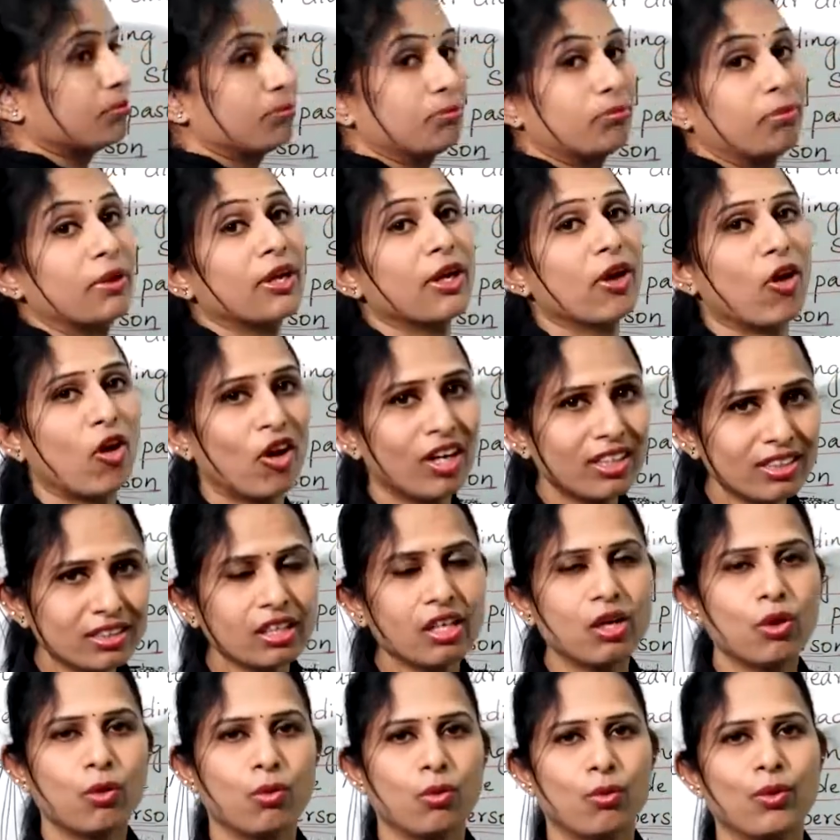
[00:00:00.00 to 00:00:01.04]

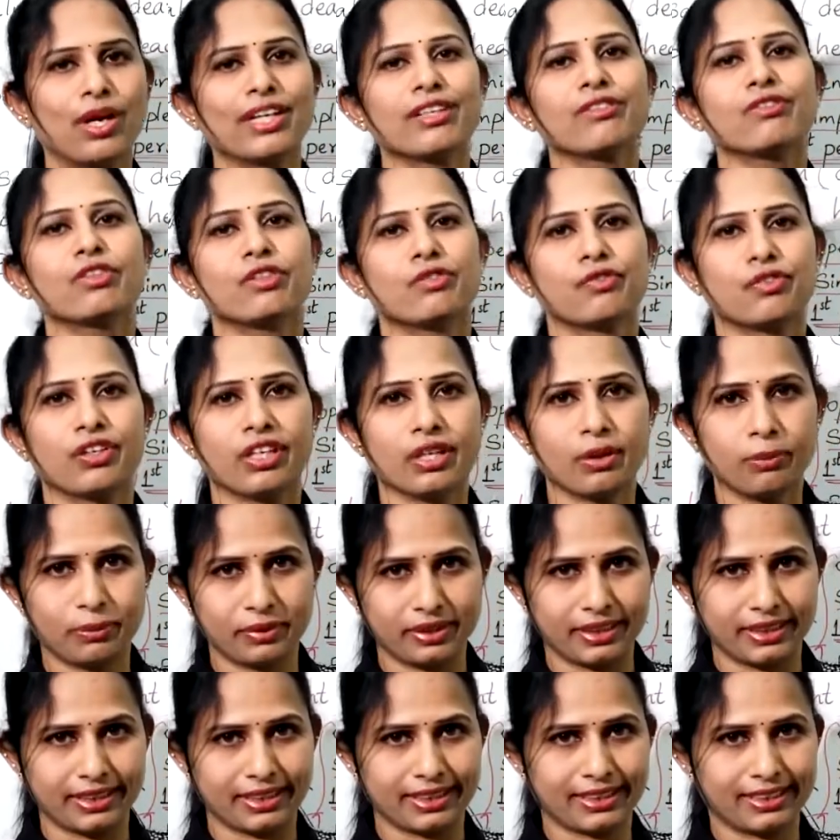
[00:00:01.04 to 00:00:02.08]
150
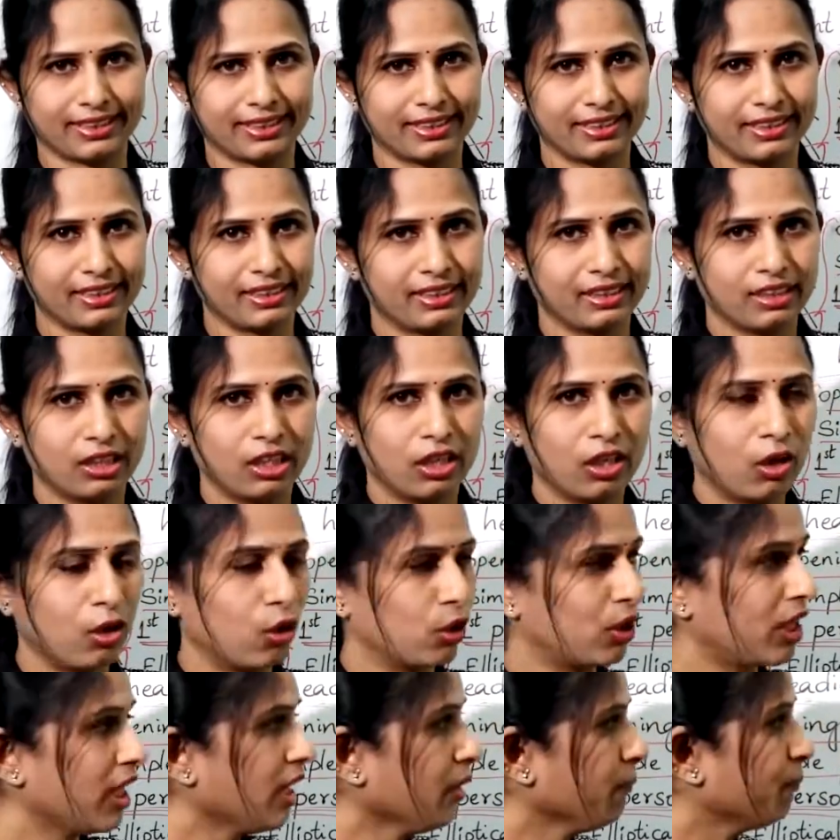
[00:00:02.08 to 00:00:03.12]
words.
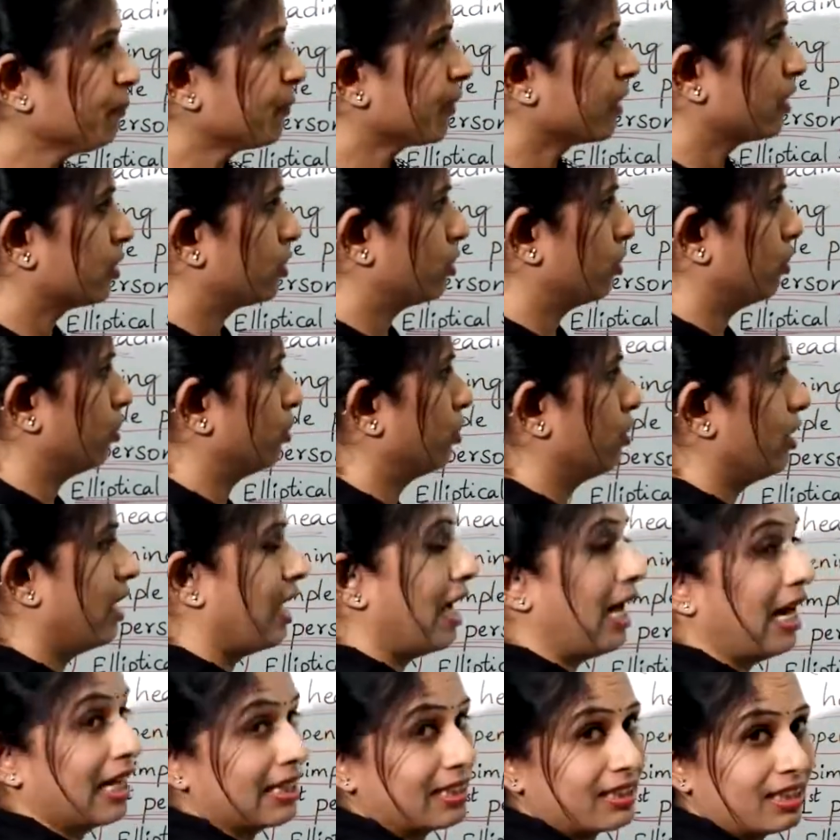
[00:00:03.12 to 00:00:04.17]
Okay, so
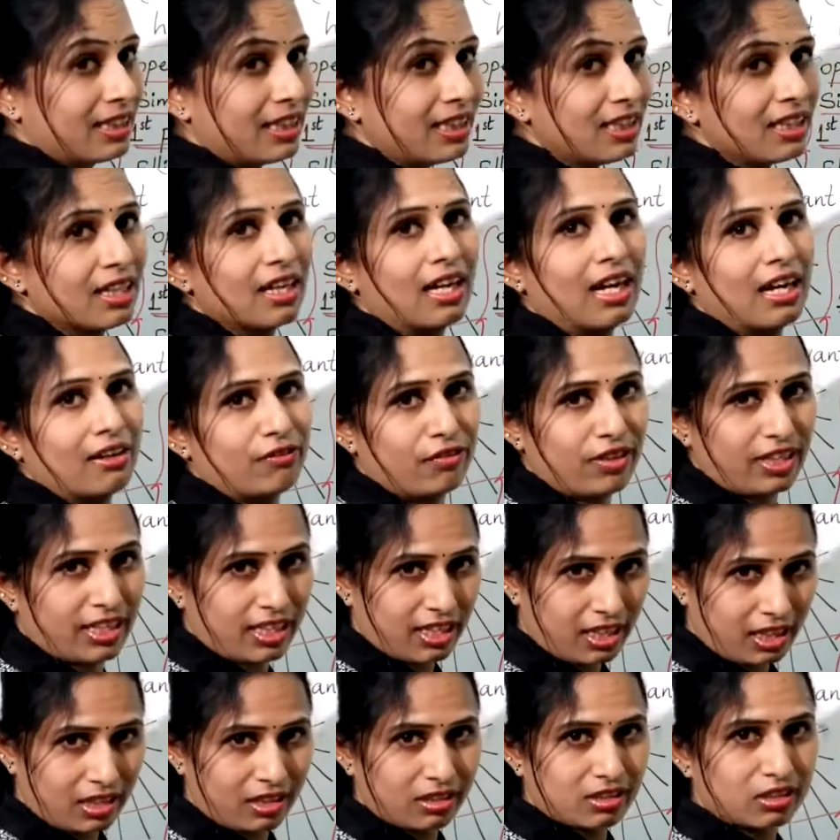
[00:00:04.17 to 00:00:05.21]
I think I'm
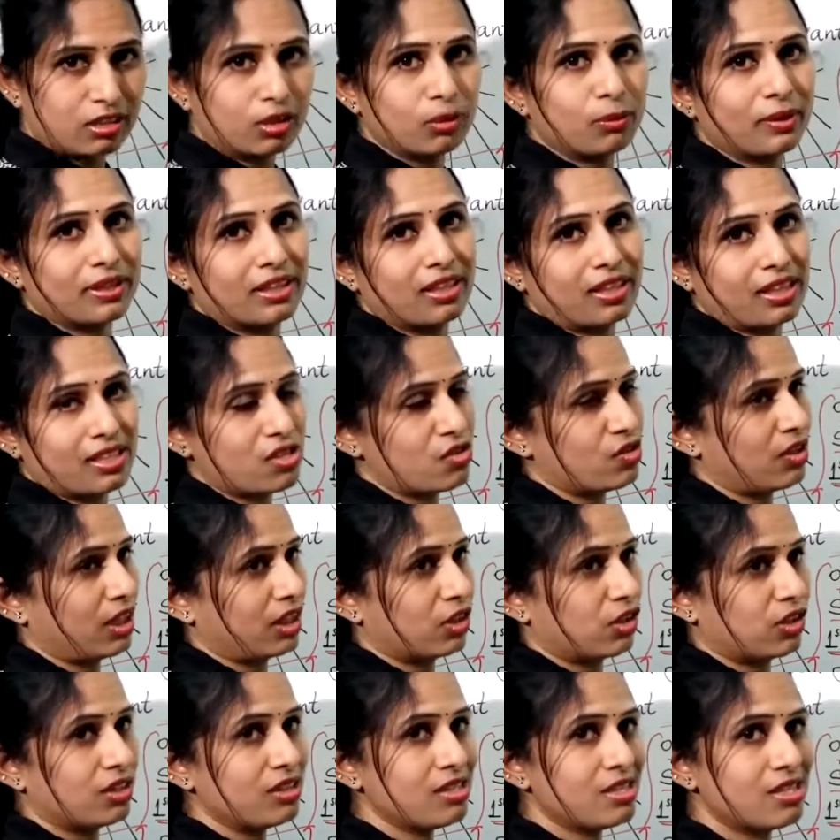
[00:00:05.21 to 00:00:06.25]
very clear with the
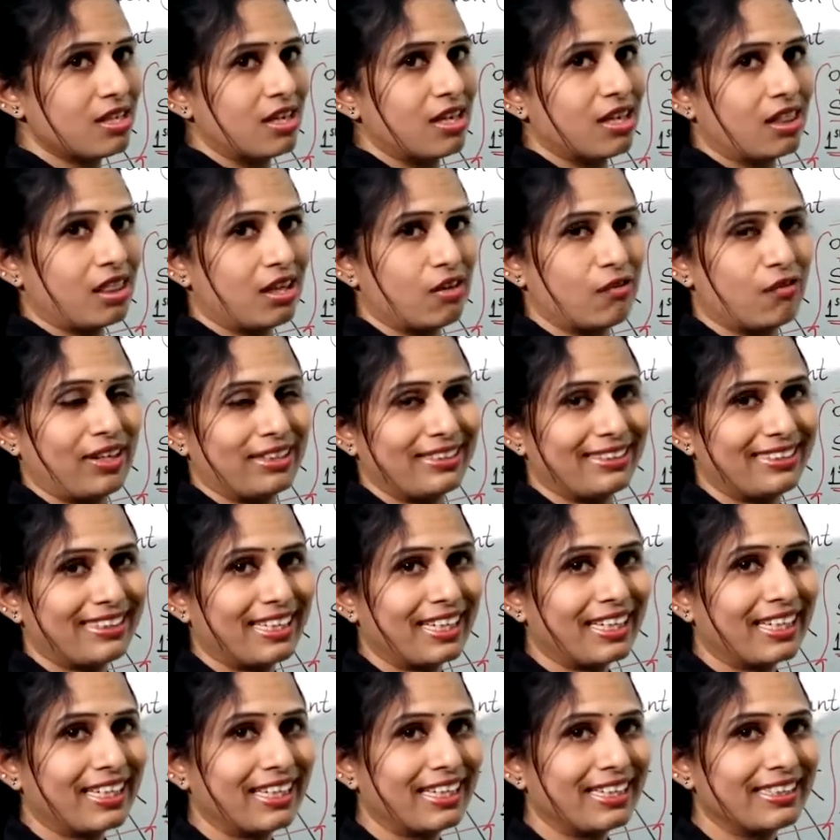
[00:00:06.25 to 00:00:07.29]
instructions. The first
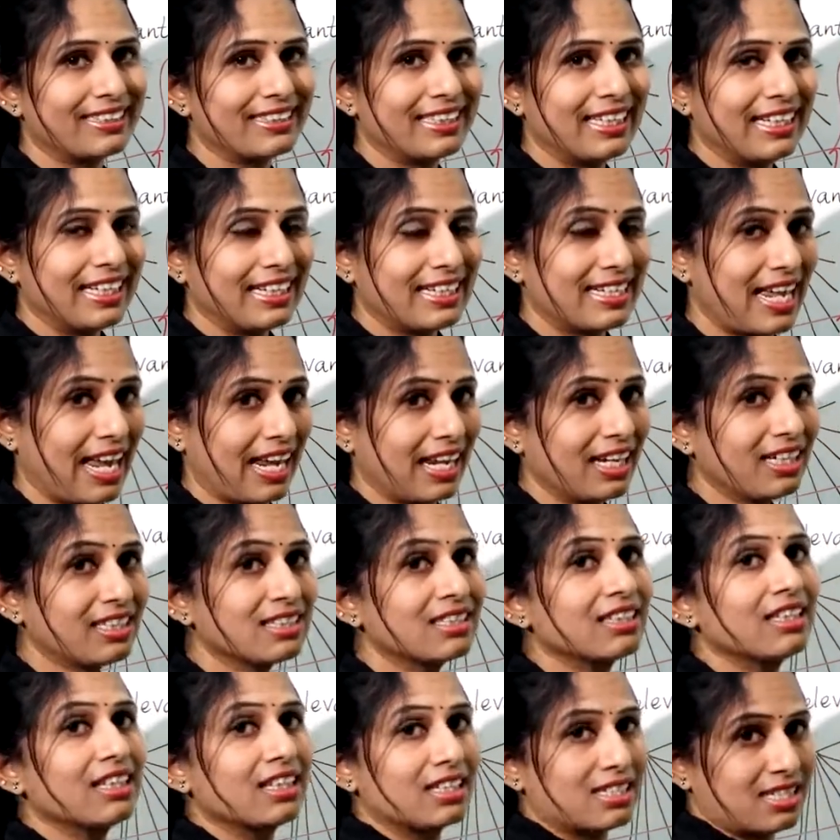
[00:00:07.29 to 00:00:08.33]
thing is
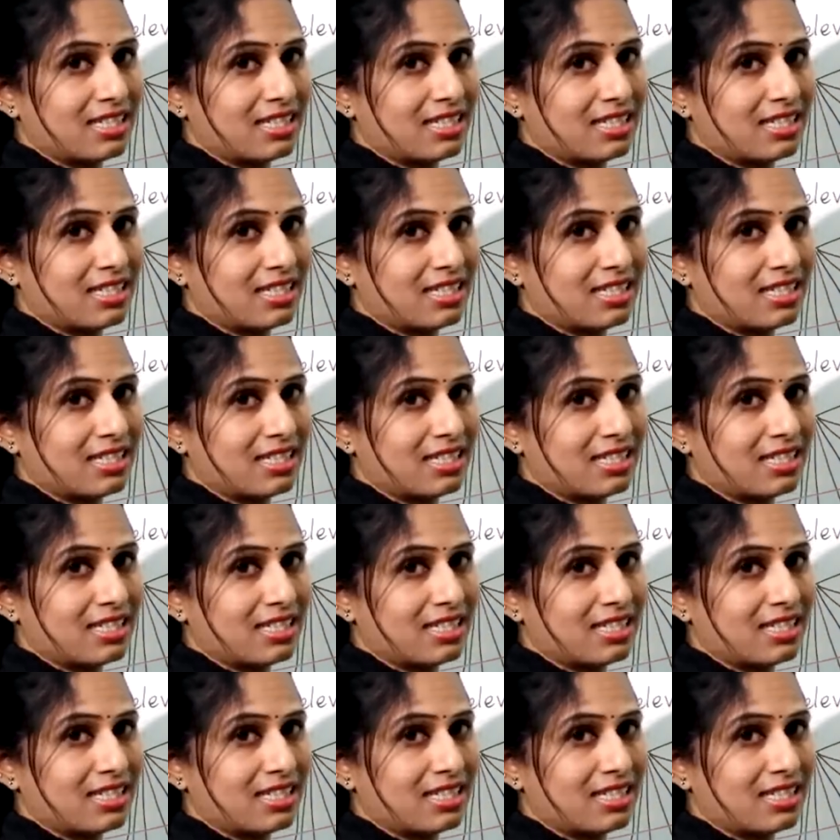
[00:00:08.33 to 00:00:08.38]
date